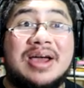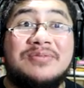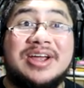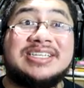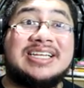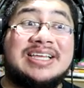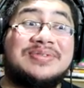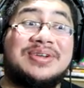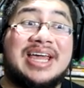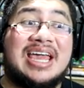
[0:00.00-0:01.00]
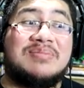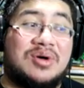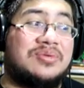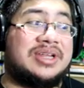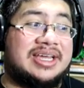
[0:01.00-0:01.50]
by Resident Evil name
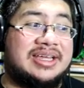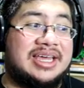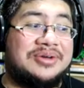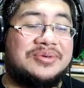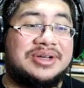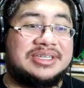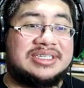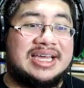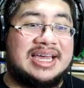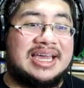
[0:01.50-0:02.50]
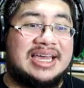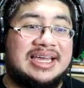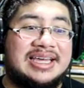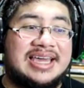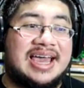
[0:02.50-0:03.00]
only. It was a
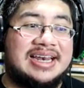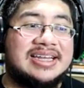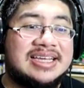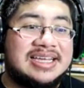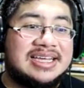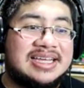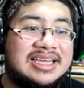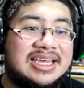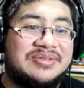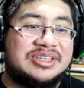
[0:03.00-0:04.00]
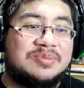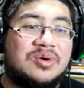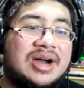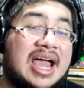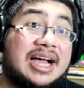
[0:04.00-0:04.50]
again, it was
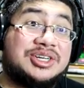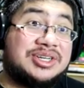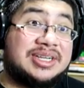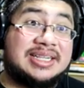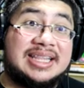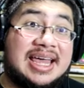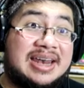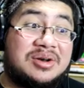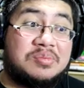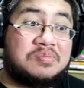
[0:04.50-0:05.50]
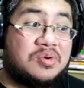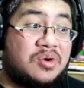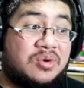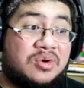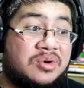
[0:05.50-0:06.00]
more action than
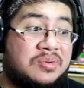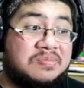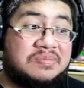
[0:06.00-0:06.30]
horror